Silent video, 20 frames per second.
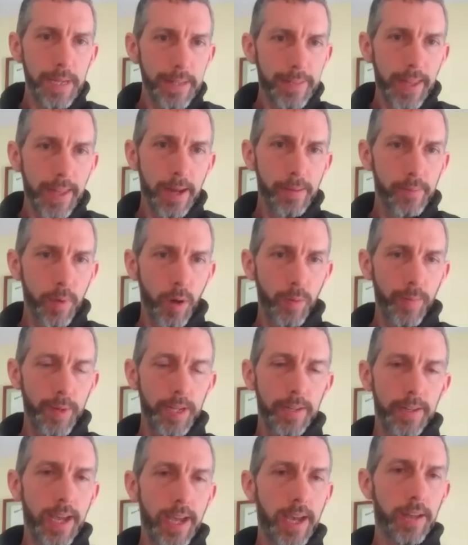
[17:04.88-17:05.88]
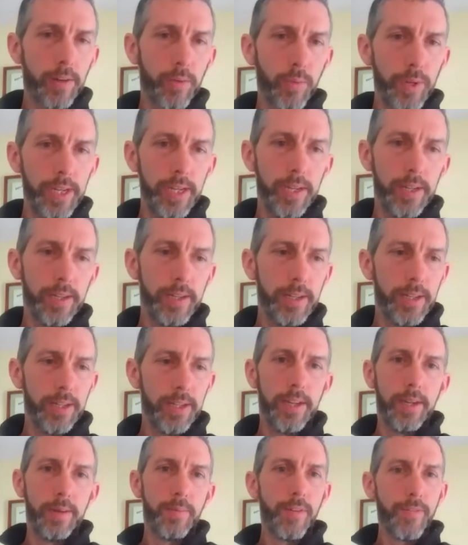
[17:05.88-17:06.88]
meet that moment? How do we
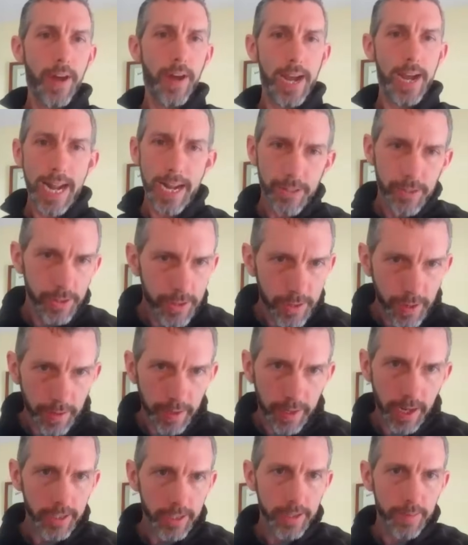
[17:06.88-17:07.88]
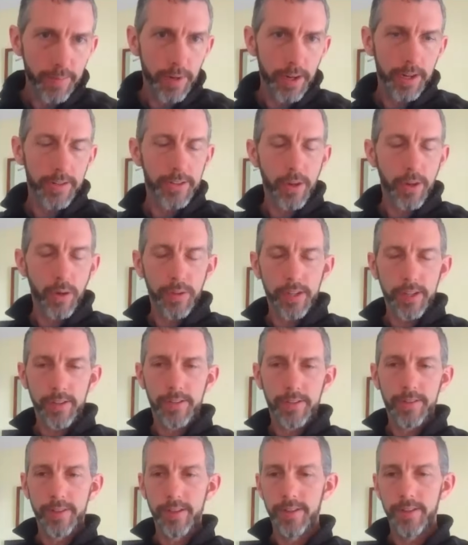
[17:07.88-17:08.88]
provide answers to the customer? So
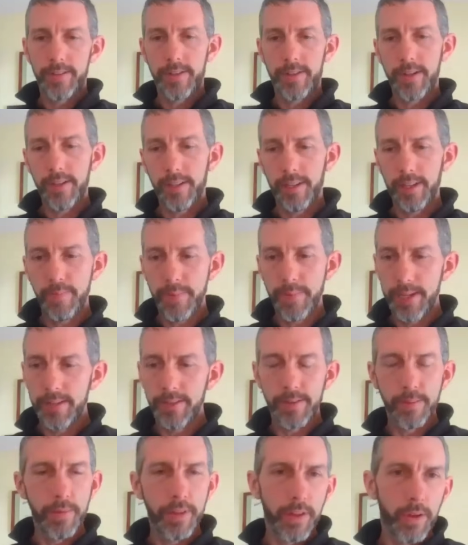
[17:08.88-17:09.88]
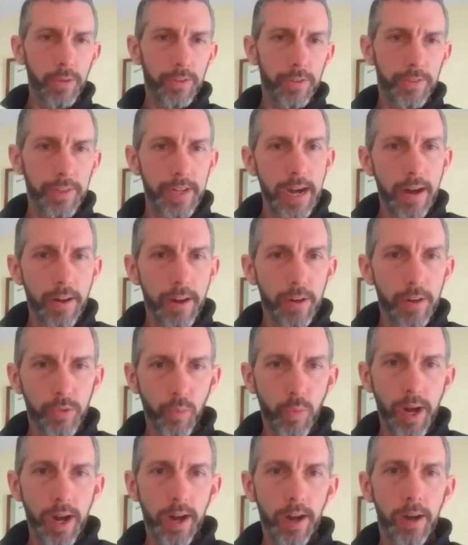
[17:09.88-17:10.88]
there's certainly been some of those scenarios
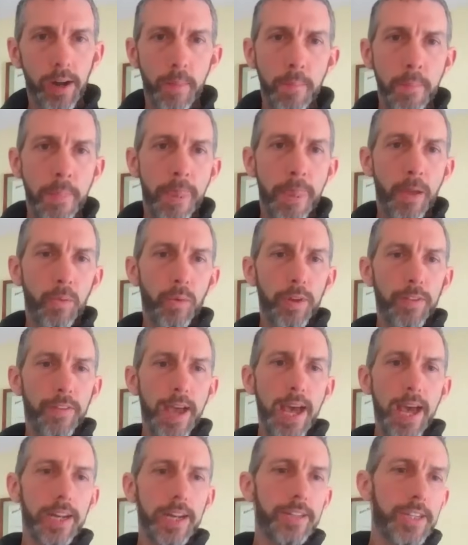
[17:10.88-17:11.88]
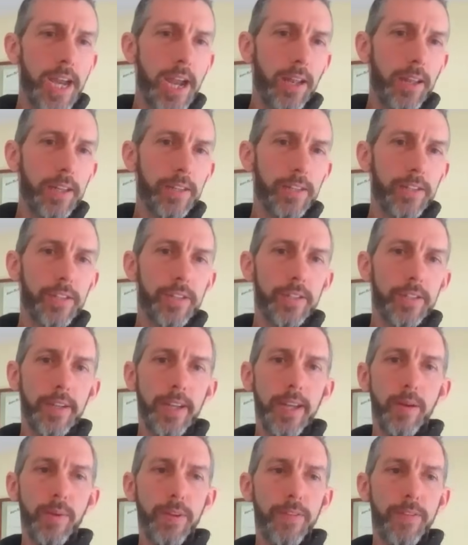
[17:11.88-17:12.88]
where we've had a challenge
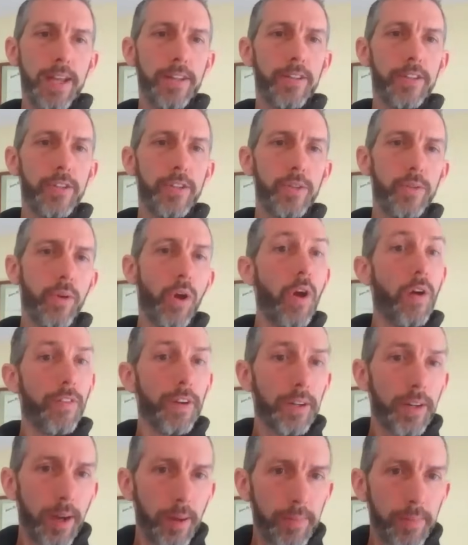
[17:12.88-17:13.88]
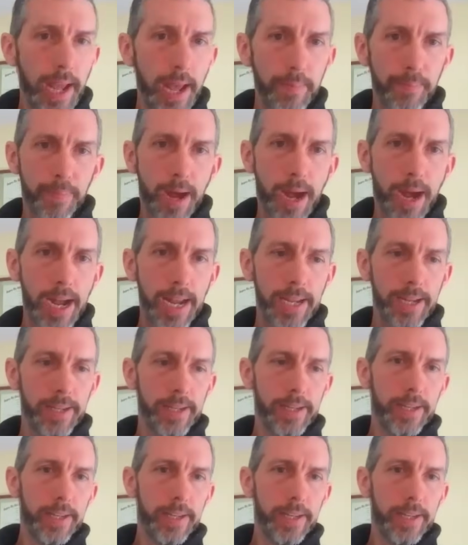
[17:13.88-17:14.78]
and we've had to overcome that by